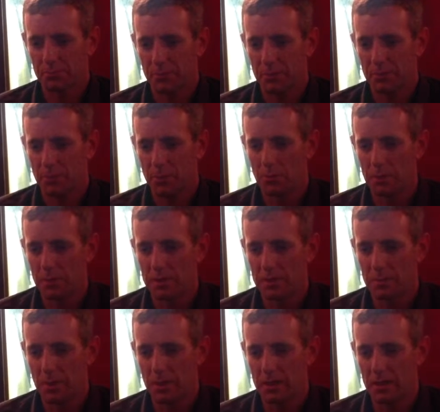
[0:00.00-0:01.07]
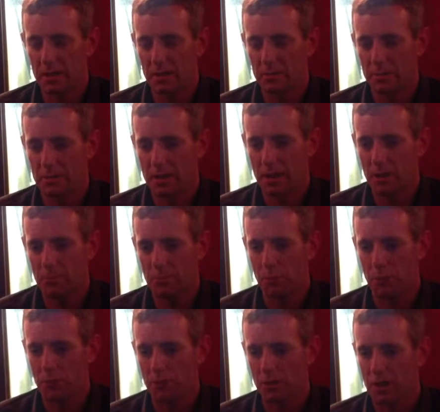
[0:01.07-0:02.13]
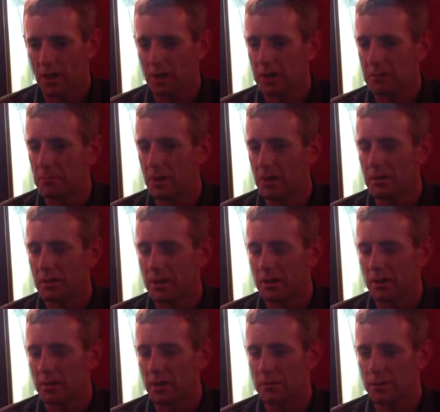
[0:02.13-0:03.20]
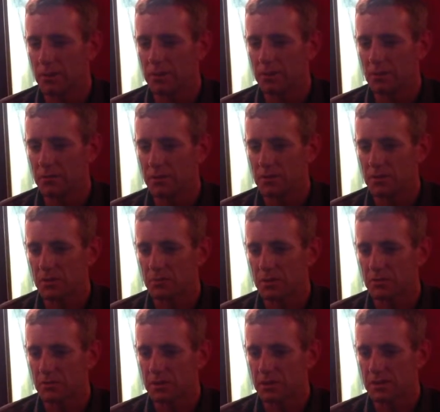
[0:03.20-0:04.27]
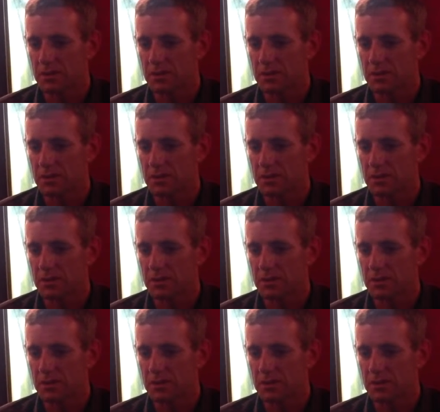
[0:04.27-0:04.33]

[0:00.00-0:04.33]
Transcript: You put me on the spot a little bit now, but like I can, I, like I'm trying to look for something which